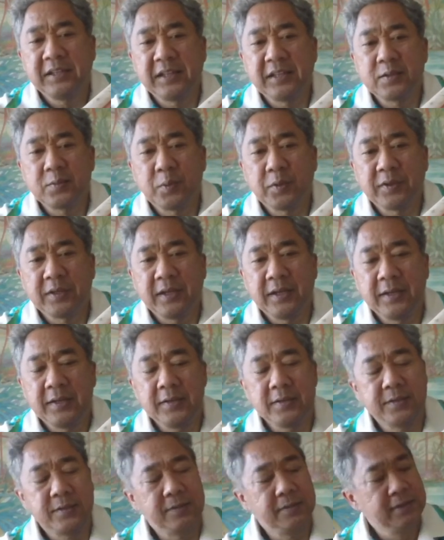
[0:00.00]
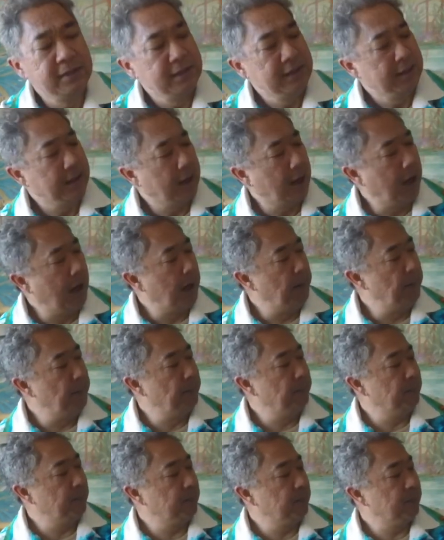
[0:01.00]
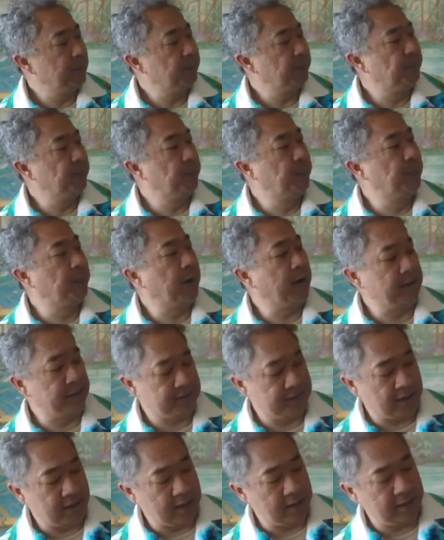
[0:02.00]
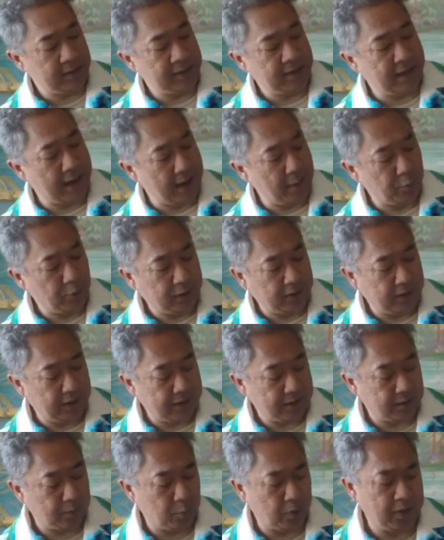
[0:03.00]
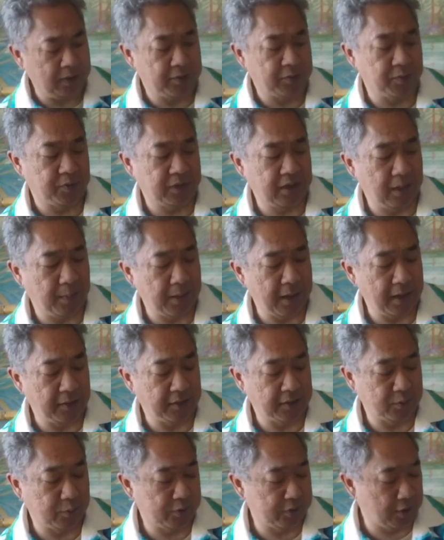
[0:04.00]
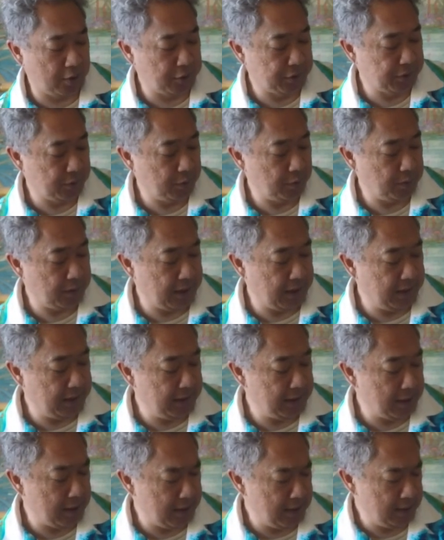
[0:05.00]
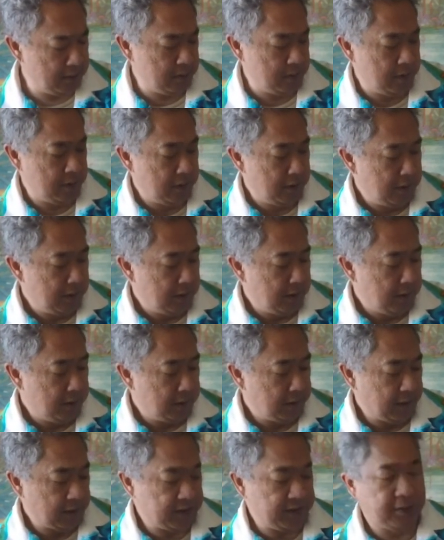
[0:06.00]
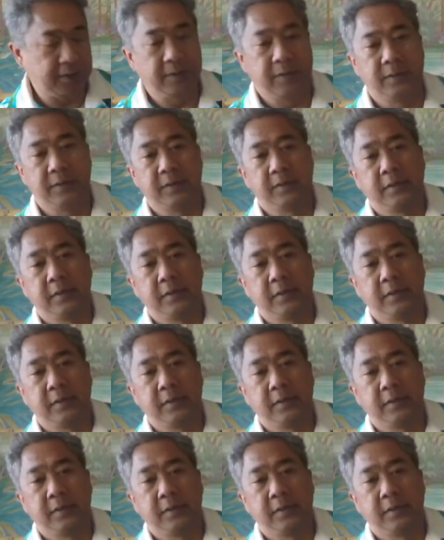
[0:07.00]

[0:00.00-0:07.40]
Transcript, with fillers: that's what that is. Um, but uh, yeah, I really like the way this one came out. This was also 89. Yes,